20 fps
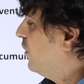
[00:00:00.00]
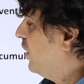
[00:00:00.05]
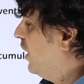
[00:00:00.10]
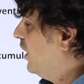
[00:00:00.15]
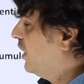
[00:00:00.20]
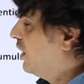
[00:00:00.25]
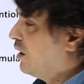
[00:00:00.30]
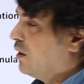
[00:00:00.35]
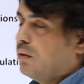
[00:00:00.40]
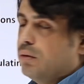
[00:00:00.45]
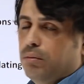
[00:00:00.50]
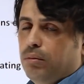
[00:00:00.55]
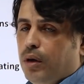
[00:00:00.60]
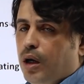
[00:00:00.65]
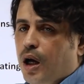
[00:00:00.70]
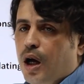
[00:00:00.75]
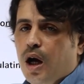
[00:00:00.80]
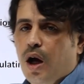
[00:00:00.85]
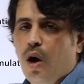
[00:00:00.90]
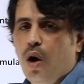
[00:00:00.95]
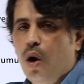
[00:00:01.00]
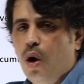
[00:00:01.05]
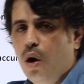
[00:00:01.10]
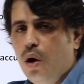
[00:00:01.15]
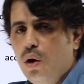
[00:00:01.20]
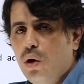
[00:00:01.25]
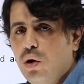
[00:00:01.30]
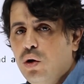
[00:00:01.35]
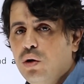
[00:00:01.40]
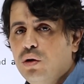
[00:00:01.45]
a
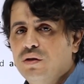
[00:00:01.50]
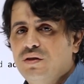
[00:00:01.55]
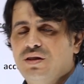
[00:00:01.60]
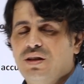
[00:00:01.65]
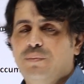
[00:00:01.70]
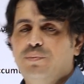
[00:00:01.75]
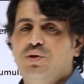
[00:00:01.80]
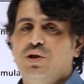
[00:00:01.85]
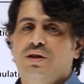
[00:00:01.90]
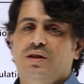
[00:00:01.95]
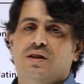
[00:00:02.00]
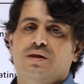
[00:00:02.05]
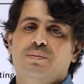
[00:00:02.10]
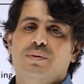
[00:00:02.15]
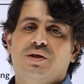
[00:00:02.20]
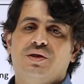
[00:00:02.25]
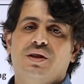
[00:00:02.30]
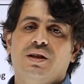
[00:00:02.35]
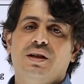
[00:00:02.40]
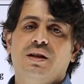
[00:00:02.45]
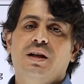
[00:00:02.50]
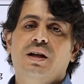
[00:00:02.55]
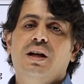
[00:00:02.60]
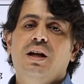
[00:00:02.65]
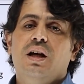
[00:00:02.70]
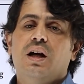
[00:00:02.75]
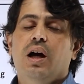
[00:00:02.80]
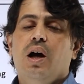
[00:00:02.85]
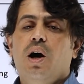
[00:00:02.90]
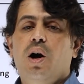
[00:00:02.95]
whole subject is missing.
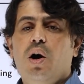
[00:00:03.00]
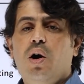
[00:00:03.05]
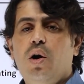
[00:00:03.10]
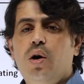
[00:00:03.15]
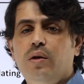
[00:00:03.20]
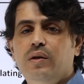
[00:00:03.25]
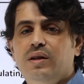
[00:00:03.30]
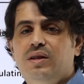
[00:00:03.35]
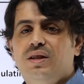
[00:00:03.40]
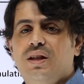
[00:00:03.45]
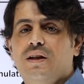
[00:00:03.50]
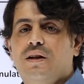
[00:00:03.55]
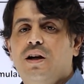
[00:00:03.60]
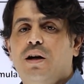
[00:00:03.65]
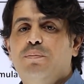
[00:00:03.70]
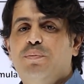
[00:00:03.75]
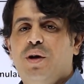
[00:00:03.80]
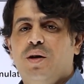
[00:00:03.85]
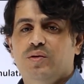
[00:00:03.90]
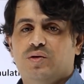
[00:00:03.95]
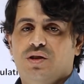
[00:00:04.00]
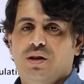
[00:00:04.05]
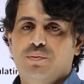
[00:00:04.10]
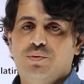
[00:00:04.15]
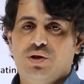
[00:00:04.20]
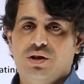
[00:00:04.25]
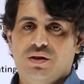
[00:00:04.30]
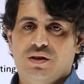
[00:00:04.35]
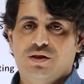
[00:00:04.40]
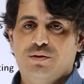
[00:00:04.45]
A whole, let's say, compound
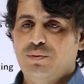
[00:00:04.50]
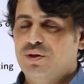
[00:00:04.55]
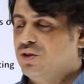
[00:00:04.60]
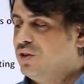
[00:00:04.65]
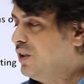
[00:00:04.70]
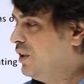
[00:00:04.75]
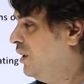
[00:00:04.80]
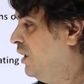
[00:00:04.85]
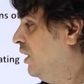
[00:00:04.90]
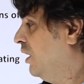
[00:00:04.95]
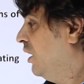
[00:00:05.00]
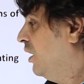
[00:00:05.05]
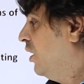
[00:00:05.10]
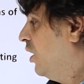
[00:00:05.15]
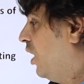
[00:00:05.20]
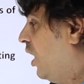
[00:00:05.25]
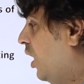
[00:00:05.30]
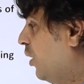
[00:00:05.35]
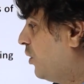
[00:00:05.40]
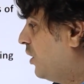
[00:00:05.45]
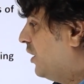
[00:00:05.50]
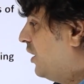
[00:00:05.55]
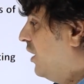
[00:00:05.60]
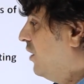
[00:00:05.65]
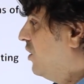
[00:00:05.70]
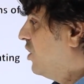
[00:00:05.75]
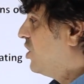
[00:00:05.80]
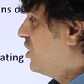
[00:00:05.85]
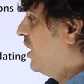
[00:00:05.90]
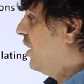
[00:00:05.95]
subject is missing. How can I
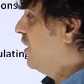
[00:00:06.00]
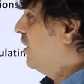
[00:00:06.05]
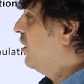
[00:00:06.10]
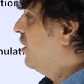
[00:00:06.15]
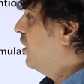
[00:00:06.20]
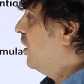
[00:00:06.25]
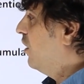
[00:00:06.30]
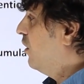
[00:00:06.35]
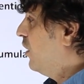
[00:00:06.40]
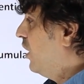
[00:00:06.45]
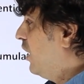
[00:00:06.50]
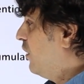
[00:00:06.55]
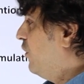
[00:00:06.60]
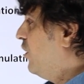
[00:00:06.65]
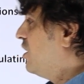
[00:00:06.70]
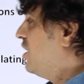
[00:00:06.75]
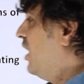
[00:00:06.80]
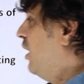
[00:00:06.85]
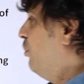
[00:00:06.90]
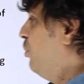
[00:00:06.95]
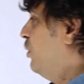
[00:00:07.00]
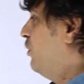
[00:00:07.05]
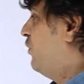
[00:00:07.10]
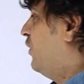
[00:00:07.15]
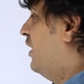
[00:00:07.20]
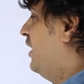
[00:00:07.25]
decide it? For example, if